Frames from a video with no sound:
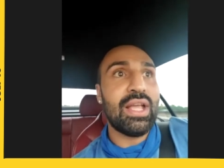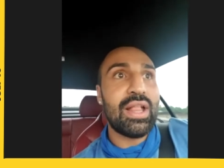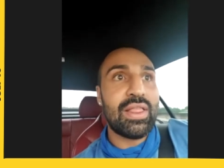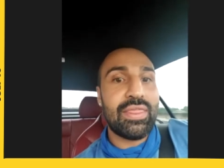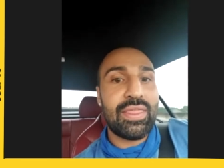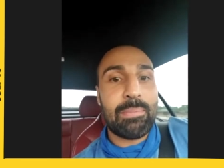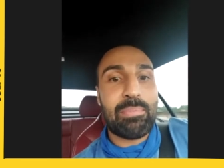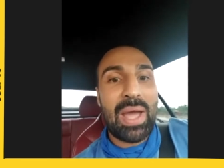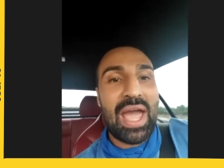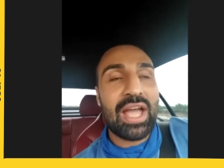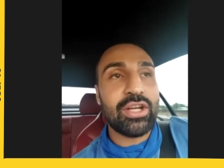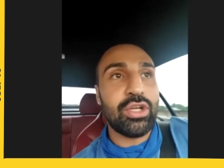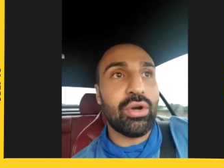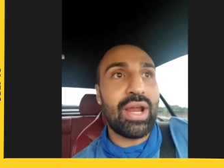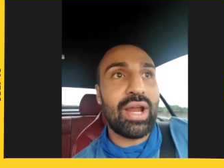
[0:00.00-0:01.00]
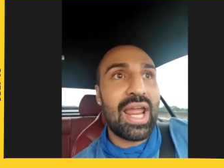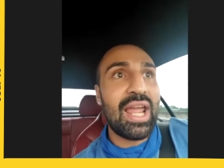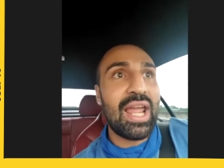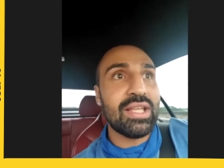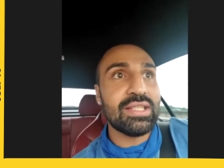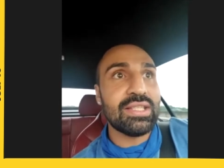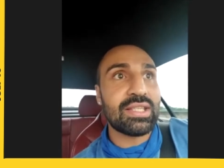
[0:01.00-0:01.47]
they pad your
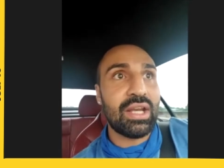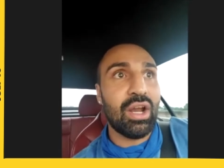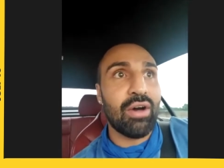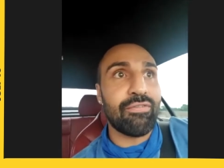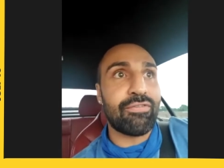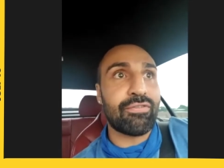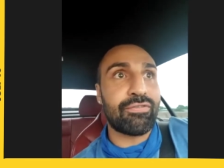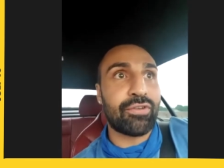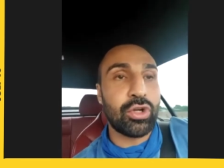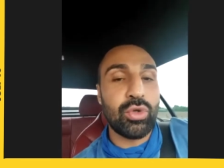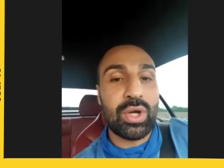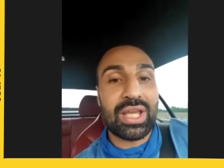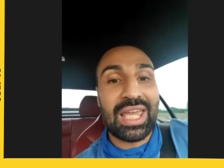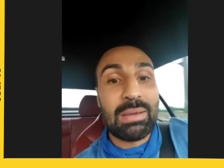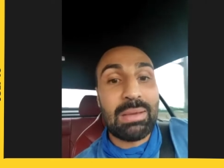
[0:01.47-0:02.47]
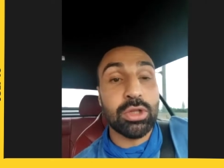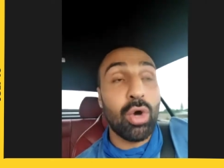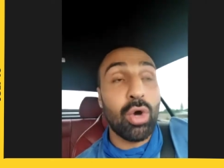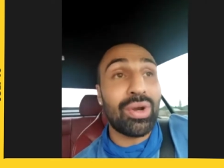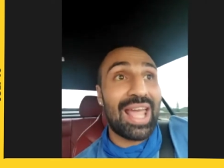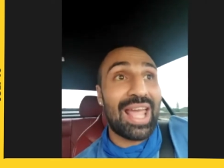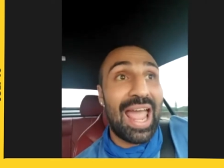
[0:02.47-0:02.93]
hands enough for you to keep
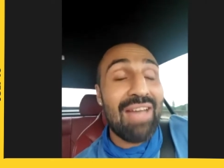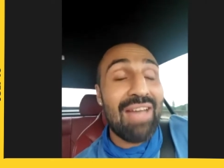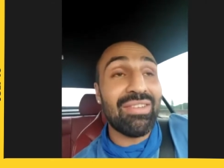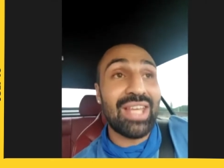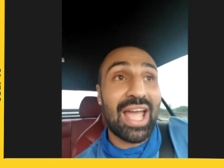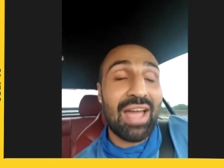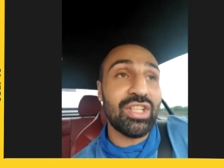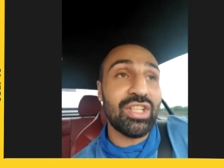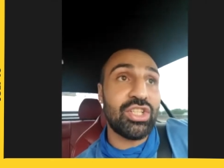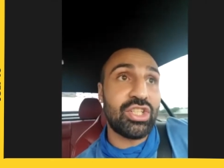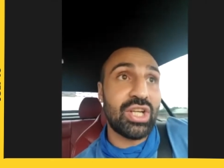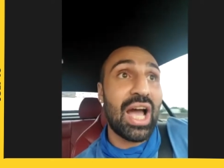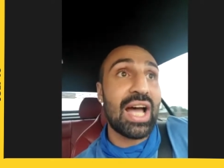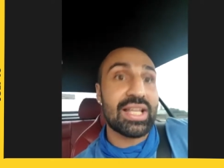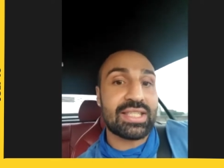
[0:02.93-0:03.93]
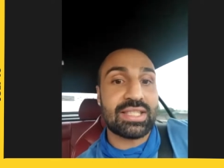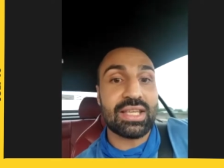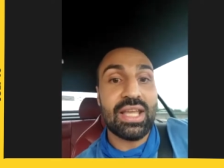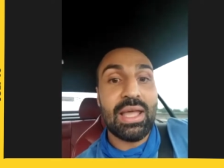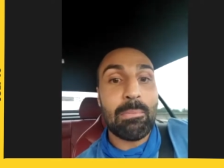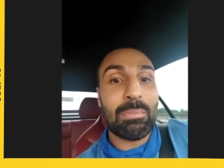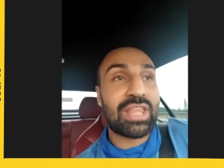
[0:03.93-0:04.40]
loading heavy heavy shots
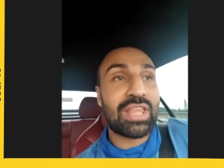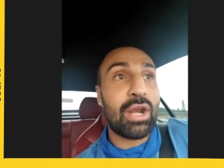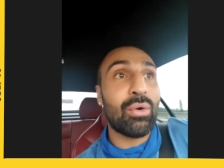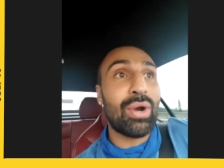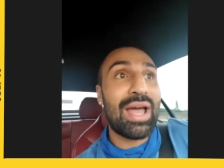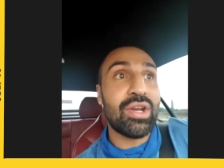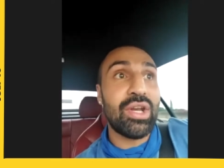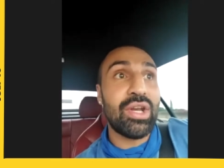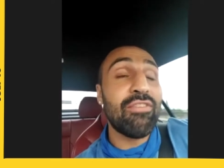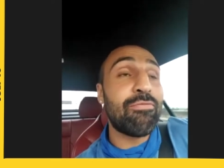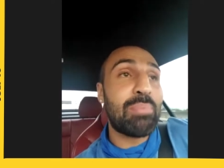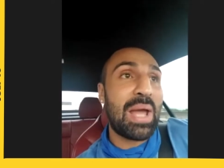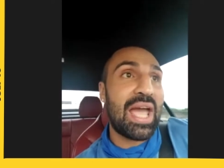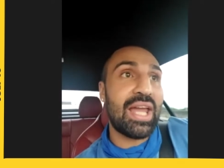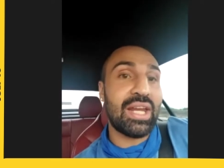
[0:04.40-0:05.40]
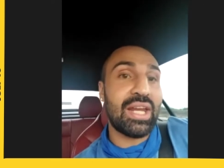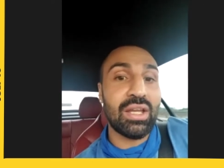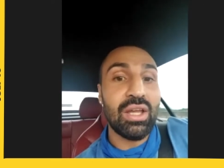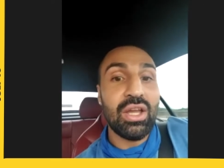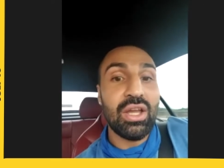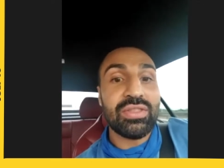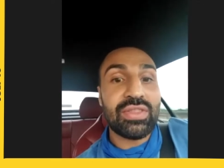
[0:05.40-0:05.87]
yeah. but they don't have enough padding
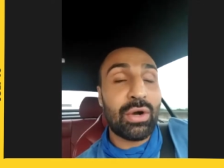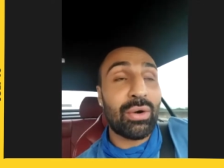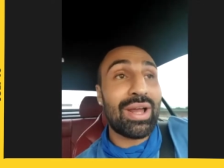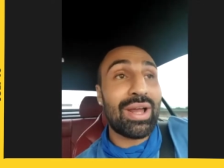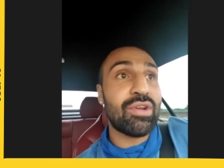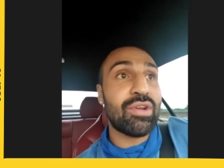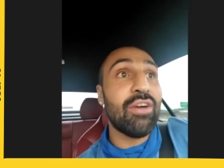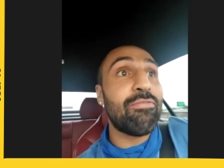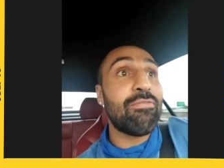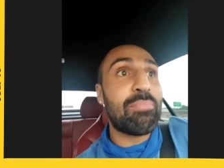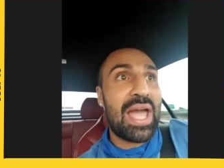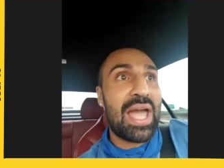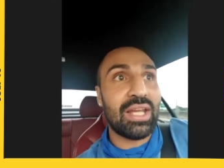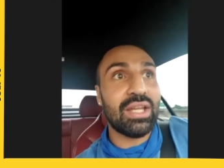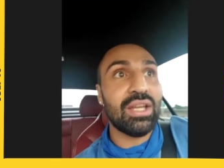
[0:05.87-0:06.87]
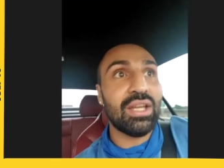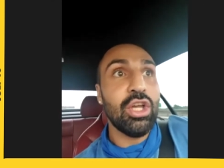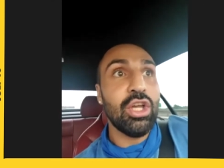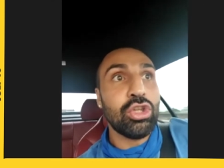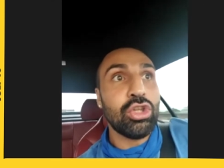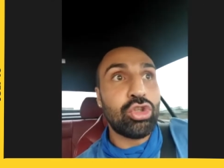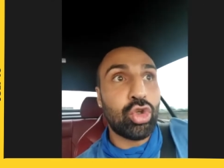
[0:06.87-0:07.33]
they don't have enough padding
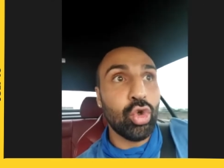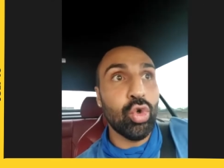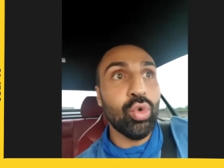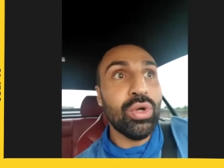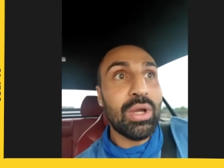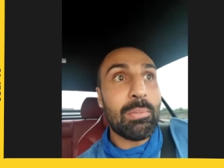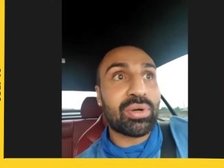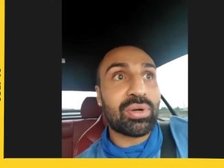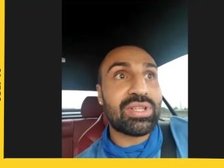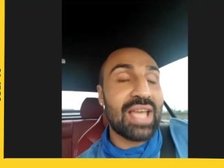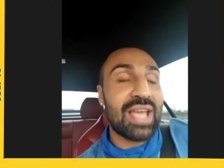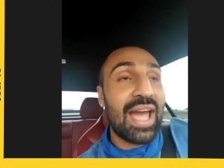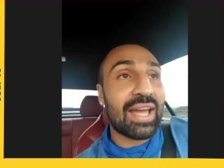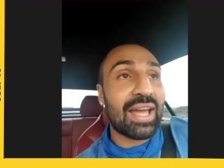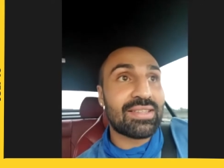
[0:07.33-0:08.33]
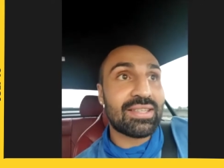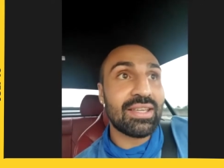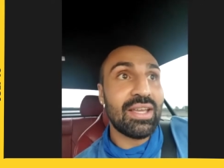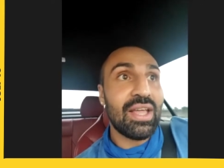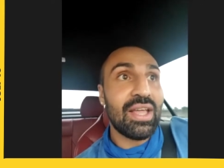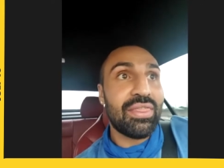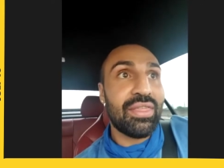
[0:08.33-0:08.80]
to protect
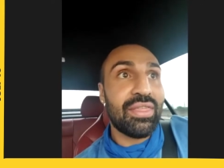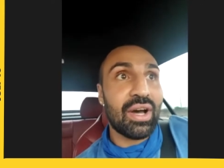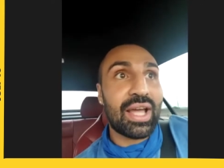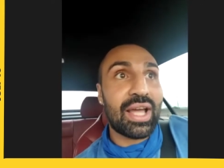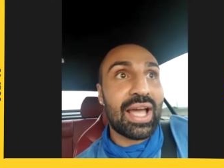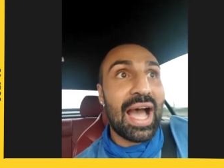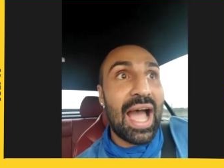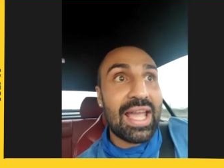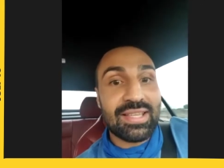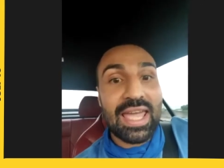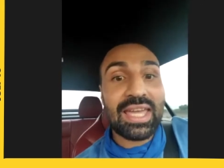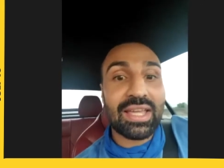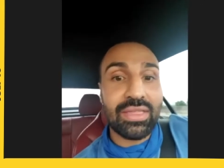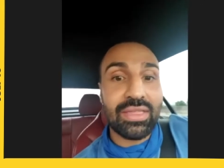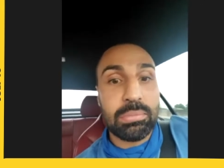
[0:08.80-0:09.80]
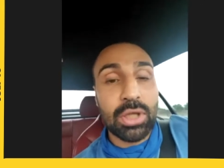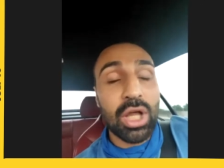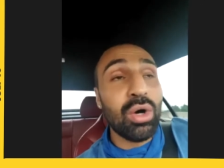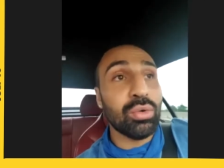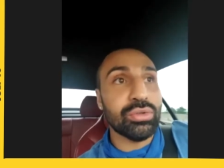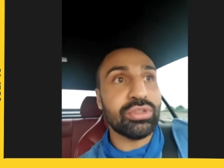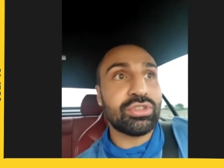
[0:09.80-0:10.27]
the guy taking the
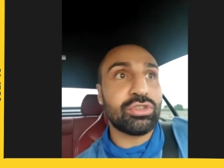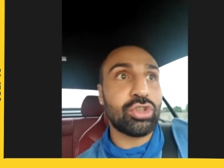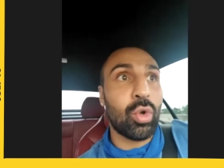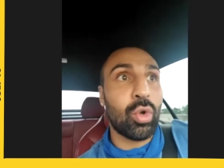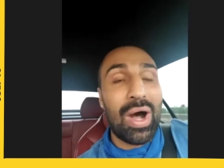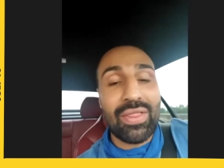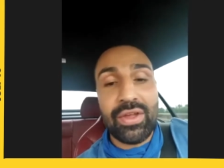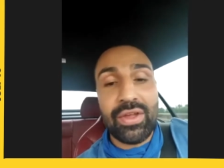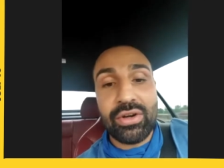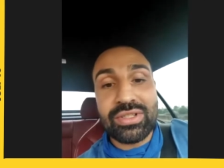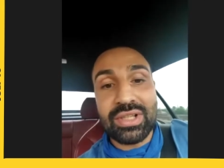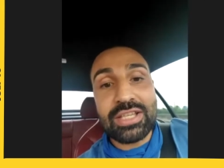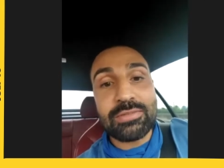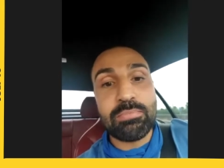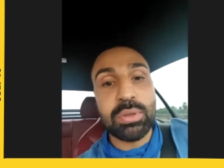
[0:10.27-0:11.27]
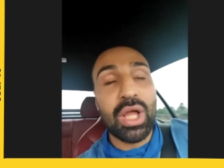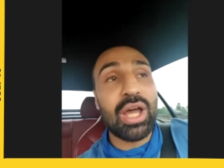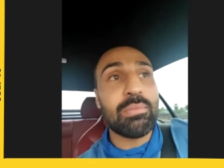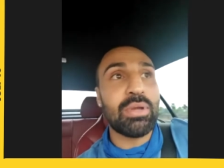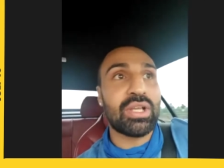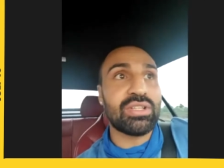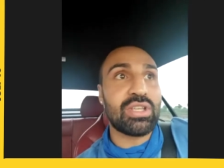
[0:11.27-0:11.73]
blows. So while there's less
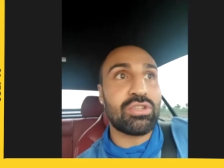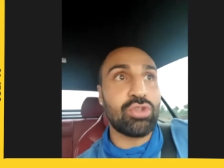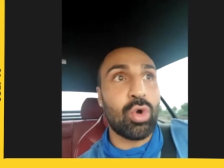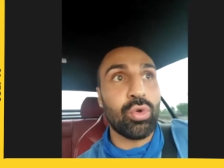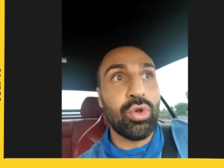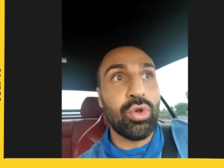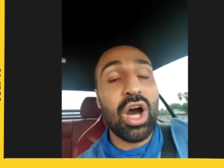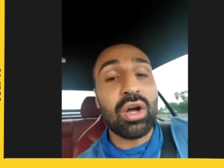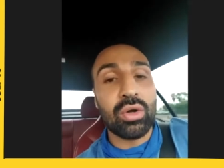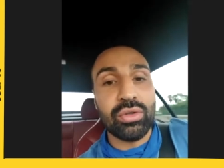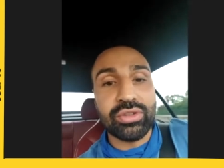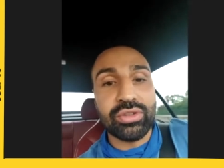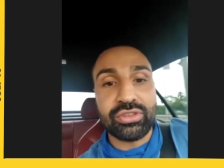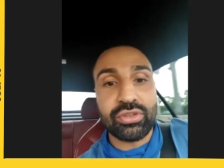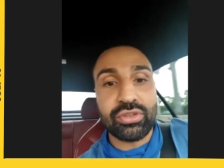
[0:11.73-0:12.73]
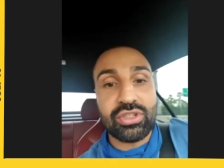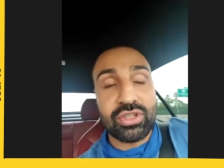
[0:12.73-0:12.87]
blood because there's no knuckles, there's